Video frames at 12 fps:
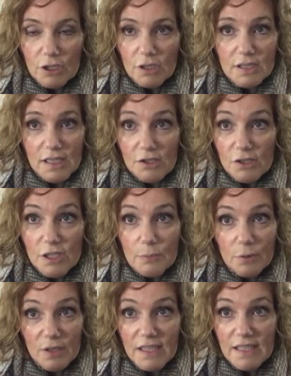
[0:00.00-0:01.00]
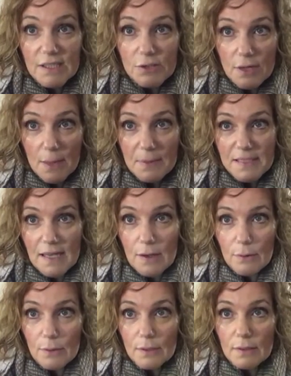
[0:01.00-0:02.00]
essentially put it in, strap it
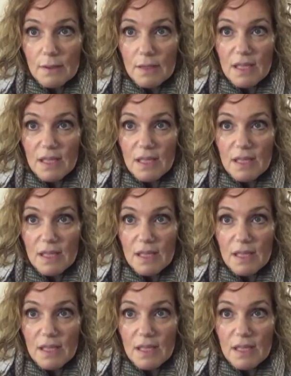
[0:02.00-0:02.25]
down.